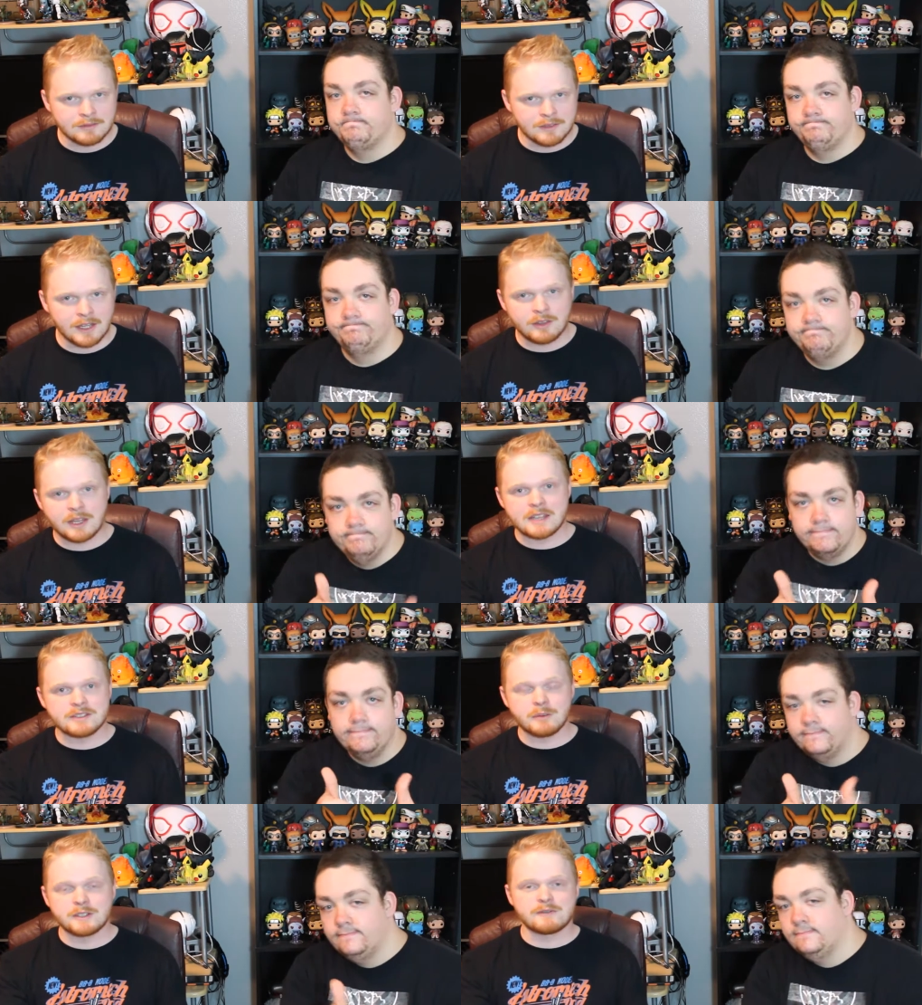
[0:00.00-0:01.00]
Speaker 1: Thank you guys
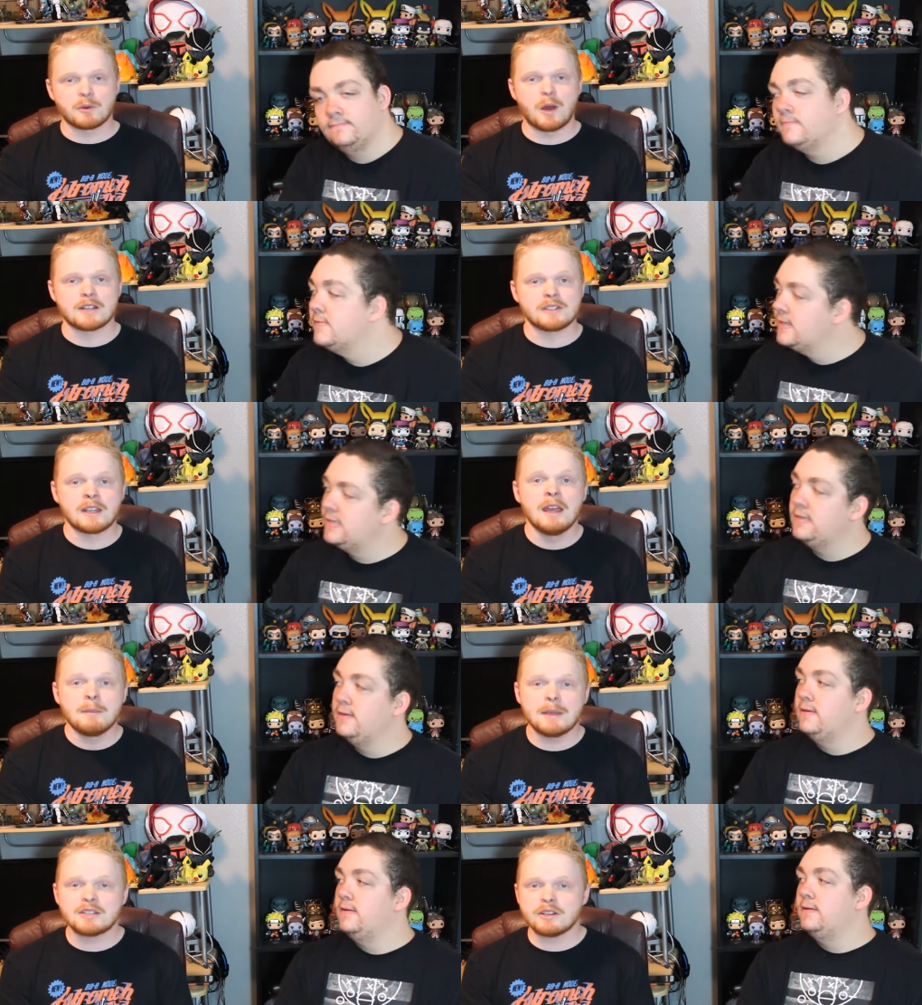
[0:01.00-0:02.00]
so much for watching.
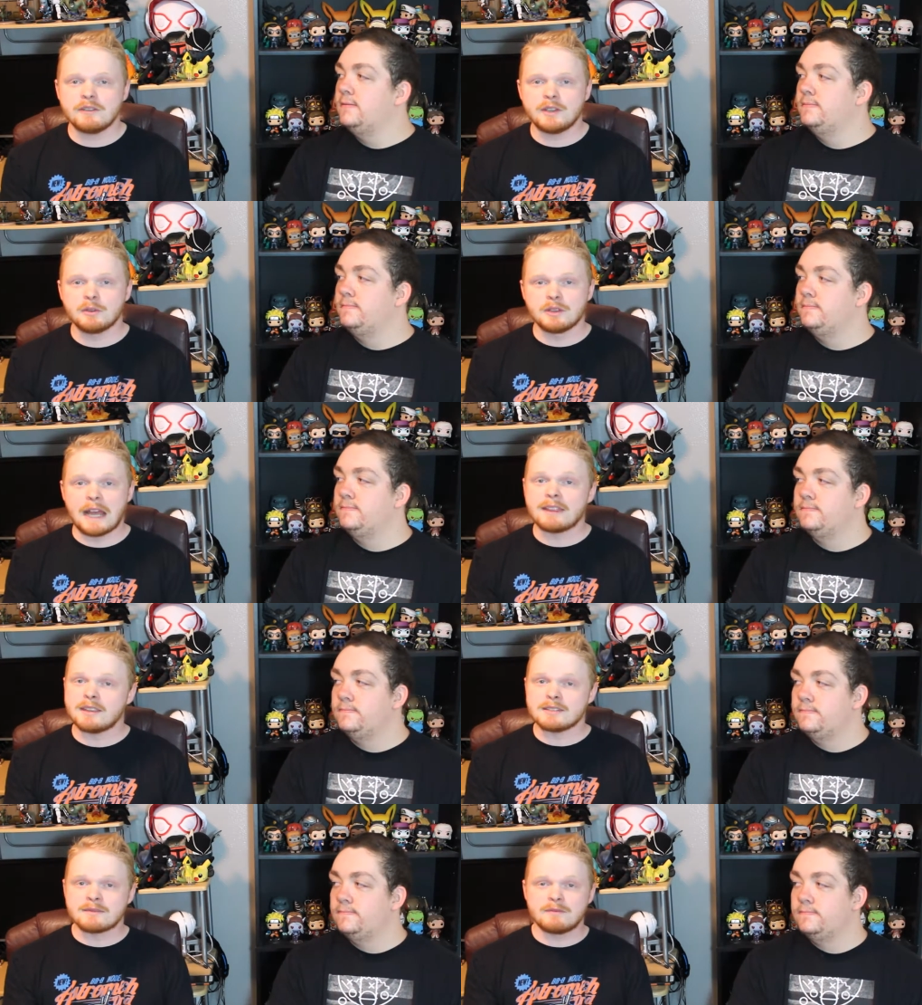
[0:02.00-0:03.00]
Make sure if you like
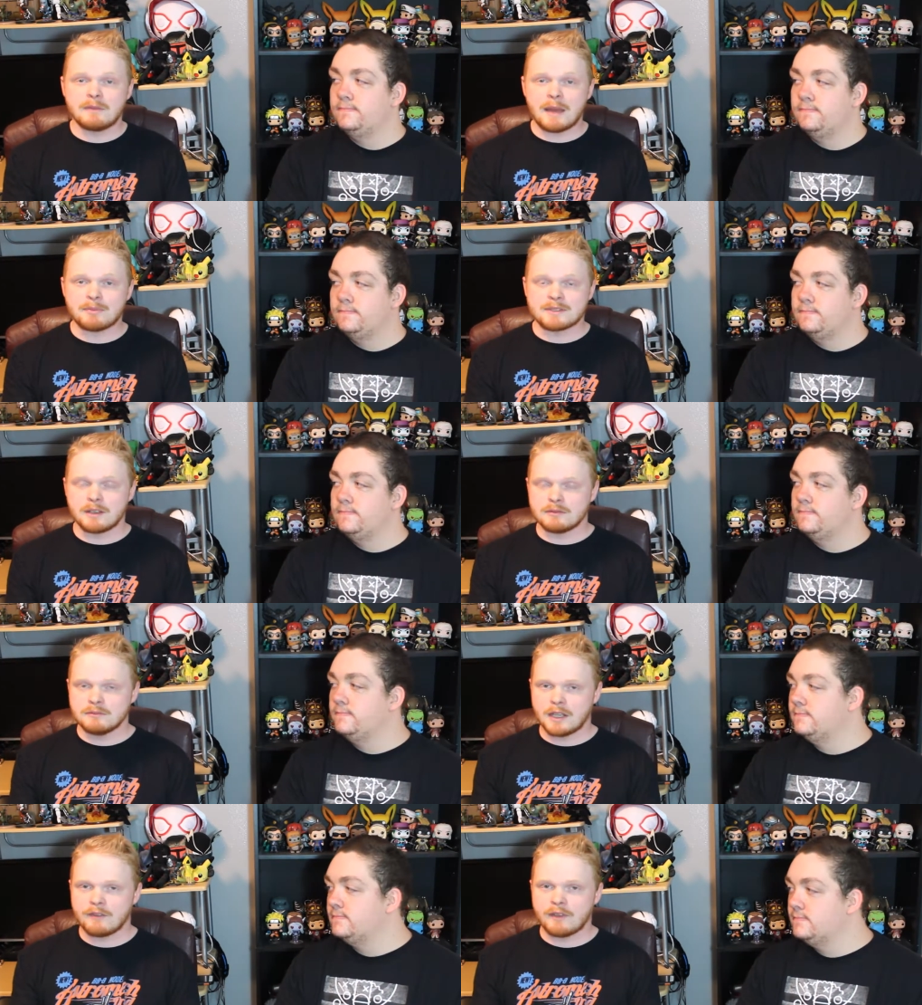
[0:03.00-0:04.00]
this episode
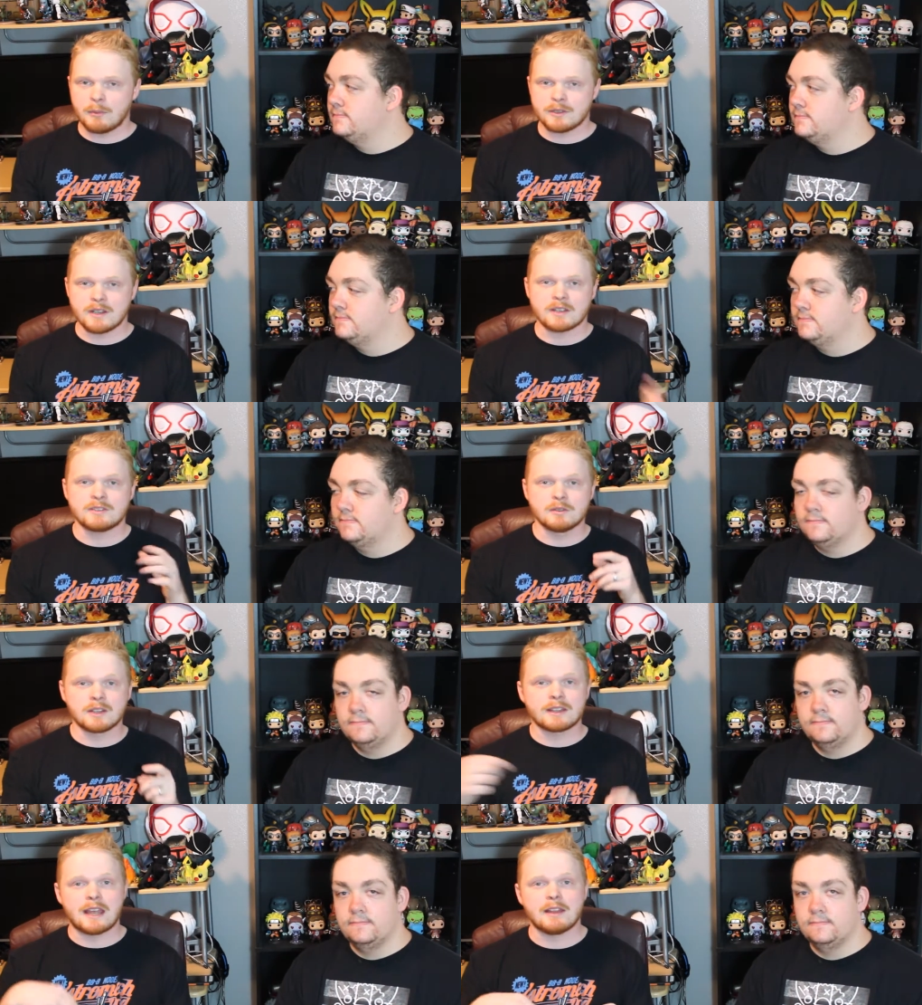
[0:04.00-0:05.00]
of Fanboy Talks, you
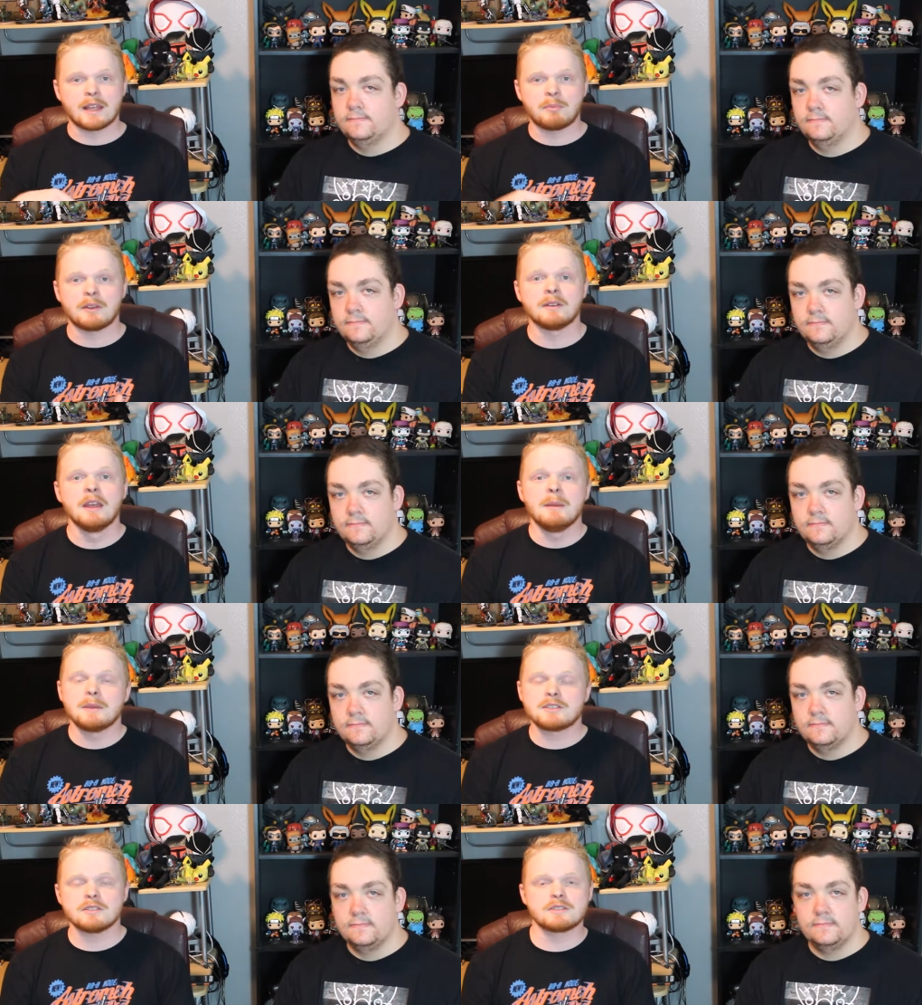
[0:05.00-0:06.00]
click that like button.
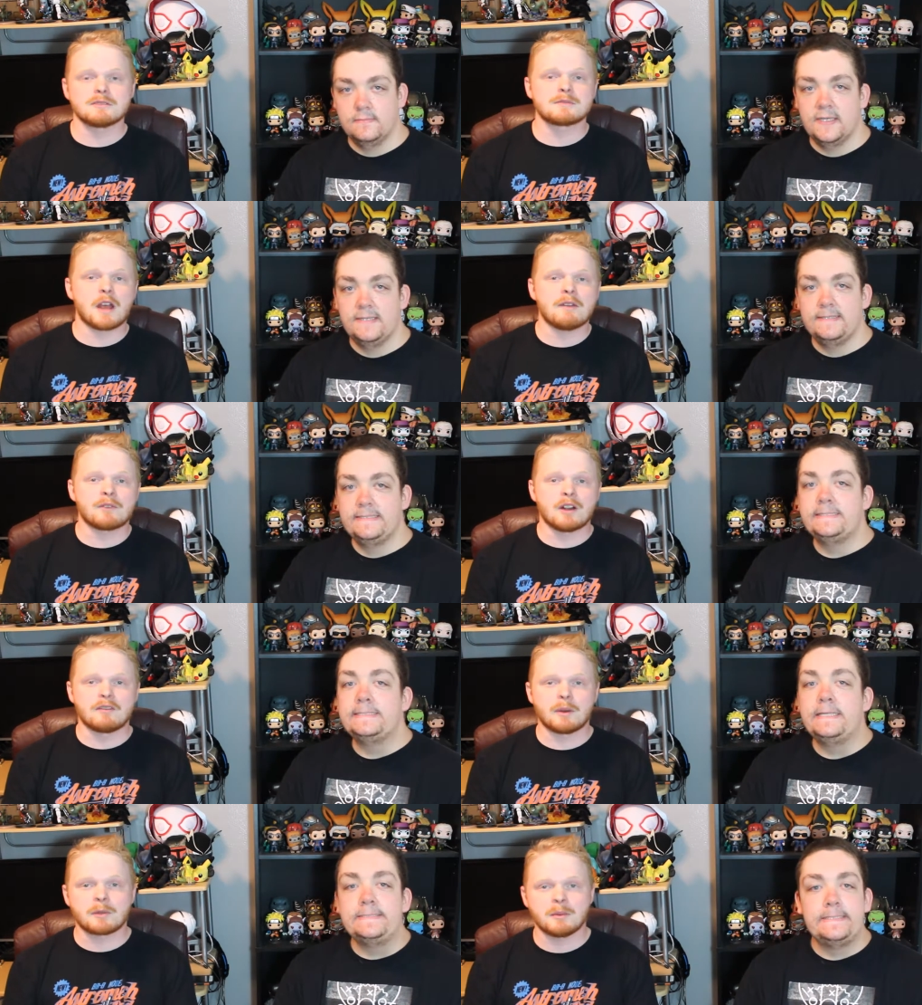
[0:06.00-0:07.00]
Make sure you subscribe for all
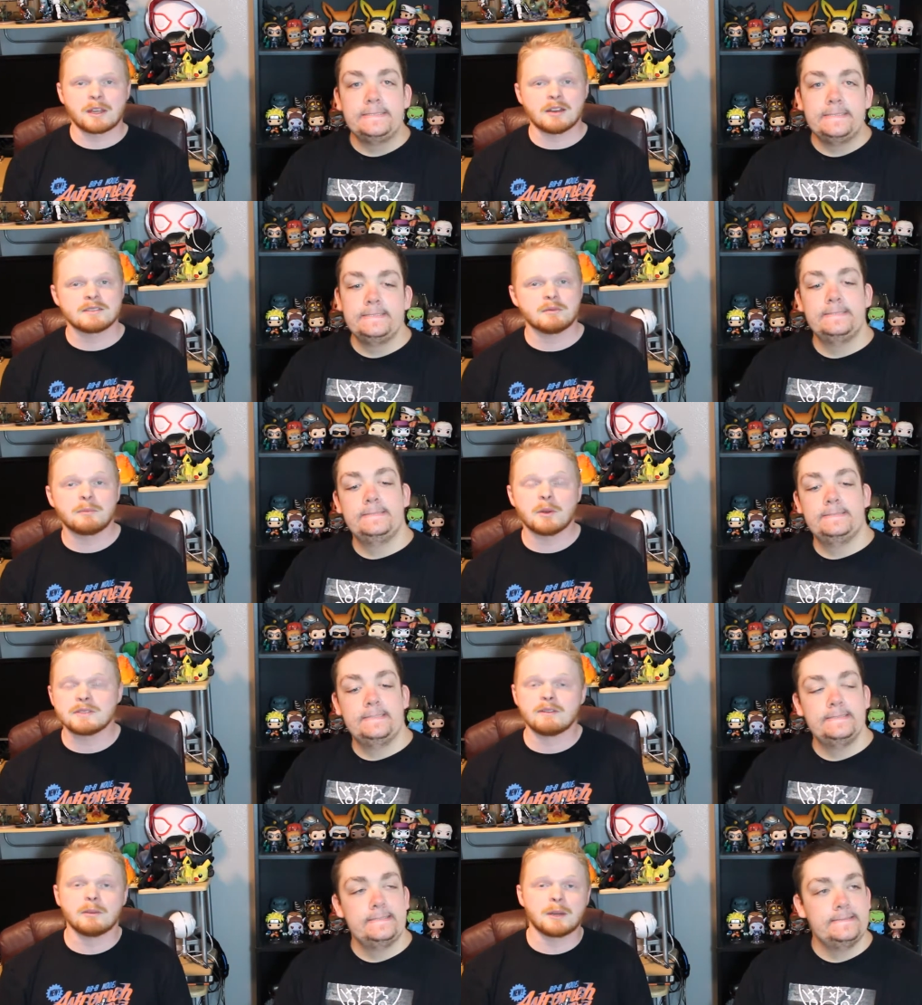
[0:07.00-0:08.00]
of our upcoming content. We
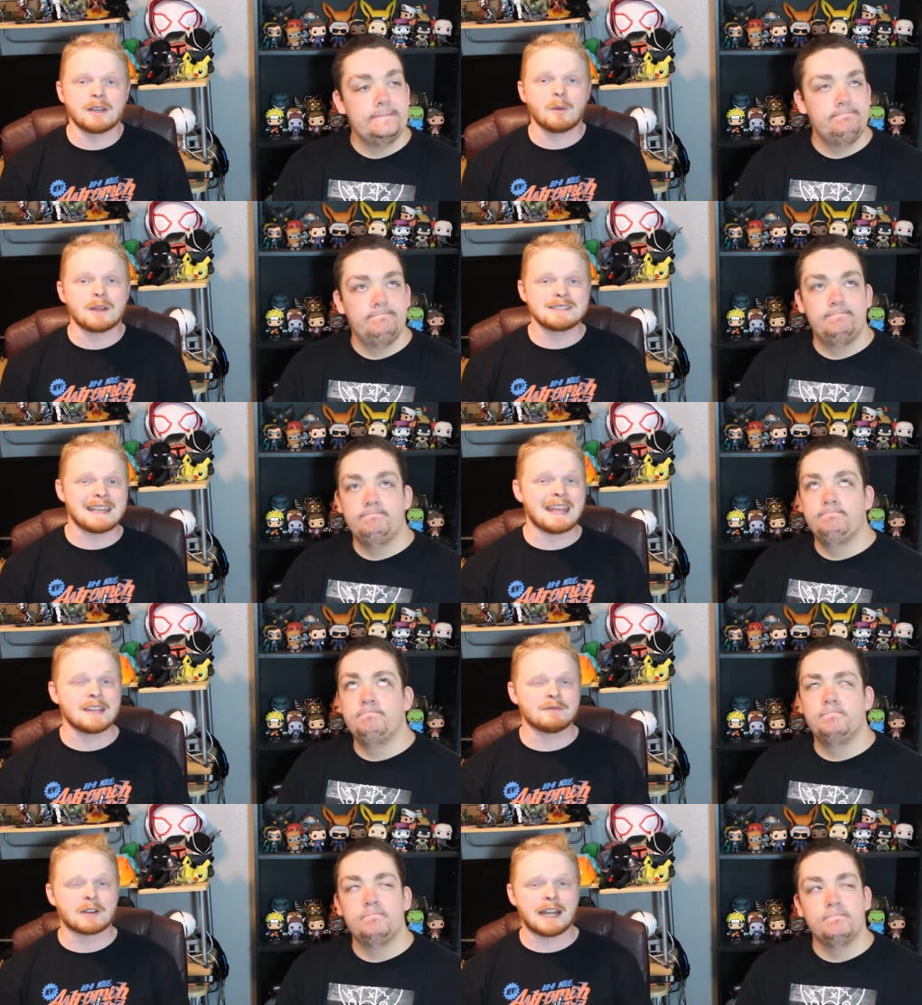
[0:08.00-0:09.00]
post every Monday, Wednesday,
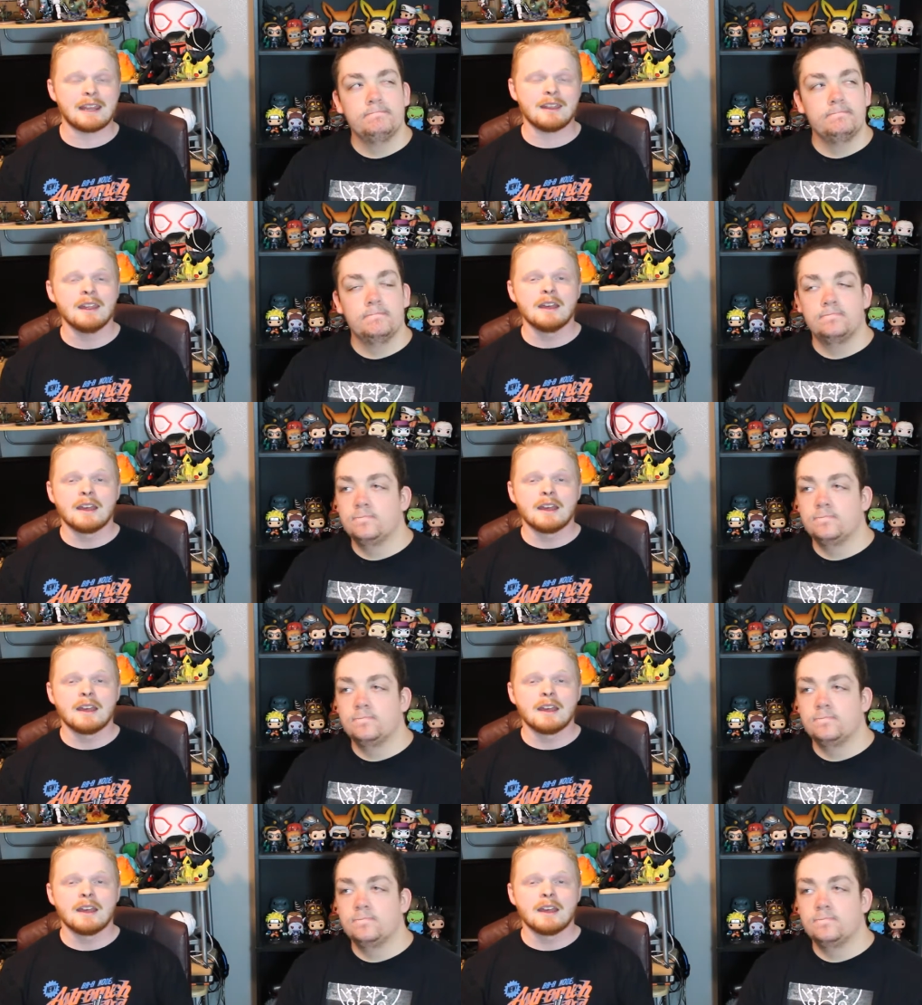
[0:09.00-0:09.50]
and Friday.